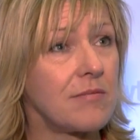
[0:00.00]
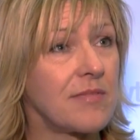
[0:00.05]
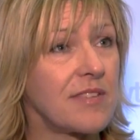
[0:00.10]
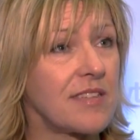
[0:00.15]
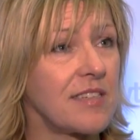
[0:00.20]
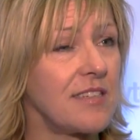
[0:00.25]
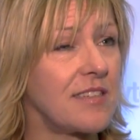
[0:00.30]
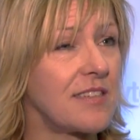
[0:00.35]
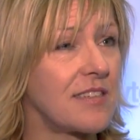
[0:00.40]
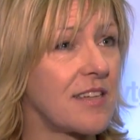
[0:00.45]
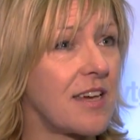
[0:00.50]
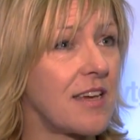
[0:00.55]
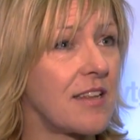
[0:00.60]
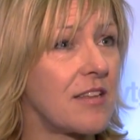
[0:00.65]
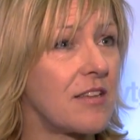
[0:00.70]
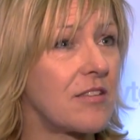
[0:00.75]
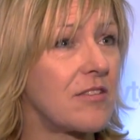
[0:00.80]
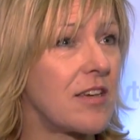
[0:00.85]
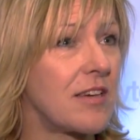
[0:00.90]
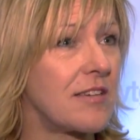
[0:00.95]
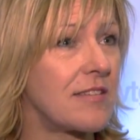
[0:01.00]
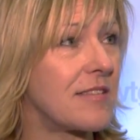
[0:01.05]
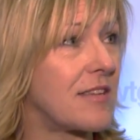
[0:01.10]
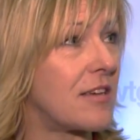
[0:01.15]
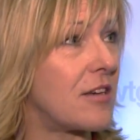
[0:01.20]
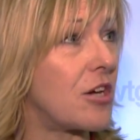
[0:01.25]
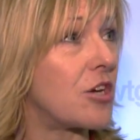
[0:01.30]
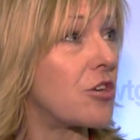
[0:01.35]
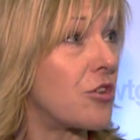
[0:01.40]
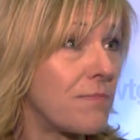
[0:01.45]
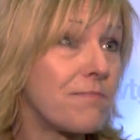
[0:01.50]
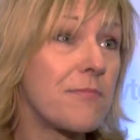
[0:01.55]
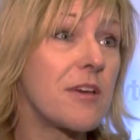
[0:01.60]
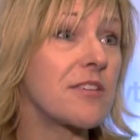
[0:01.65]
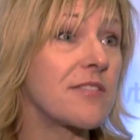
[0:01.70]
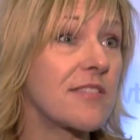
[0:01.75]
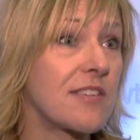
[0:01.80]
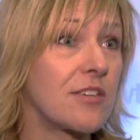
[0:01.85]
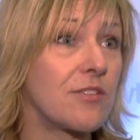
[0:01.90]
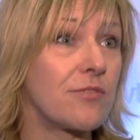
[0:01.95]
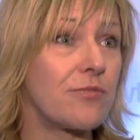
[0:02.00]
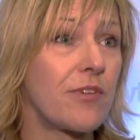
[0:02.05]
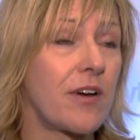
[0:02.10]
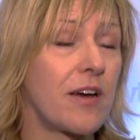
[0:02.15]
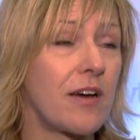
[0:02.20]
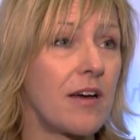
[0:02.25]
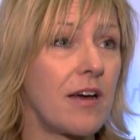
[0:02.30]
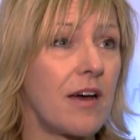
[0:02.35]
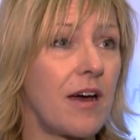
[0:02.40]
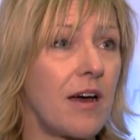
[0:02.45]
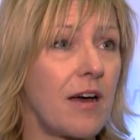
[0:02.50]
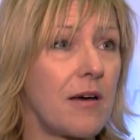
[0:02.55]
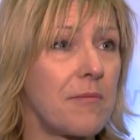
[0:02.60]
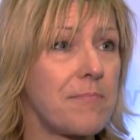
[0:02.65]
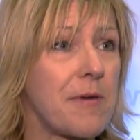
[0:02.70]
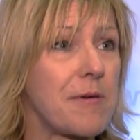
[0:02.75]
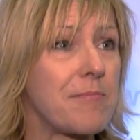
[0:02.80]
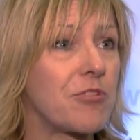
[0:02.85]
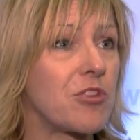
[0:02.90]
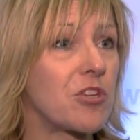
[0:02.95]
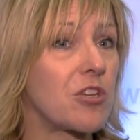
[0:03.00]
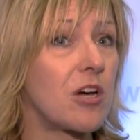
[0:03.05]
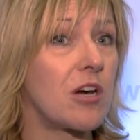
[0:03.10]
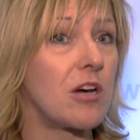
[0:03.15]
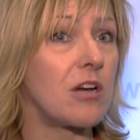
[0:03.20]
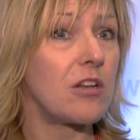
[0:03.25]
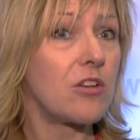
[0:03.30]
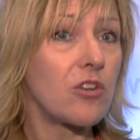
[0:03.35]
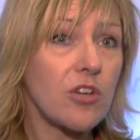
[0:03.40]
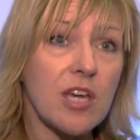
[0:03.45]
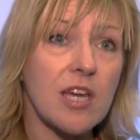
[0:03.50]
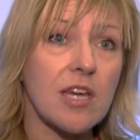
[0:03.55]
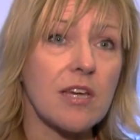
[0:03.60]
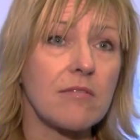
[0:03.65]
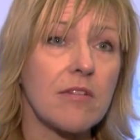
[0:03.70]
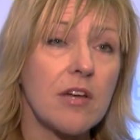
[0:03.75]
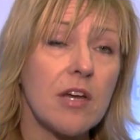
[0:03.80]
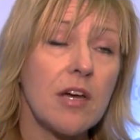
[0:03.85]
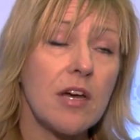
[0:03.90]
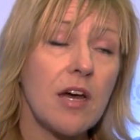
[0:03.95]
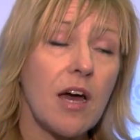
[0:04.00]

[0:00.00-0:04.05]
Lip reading: Seeing today that there's a good mix of people that are looking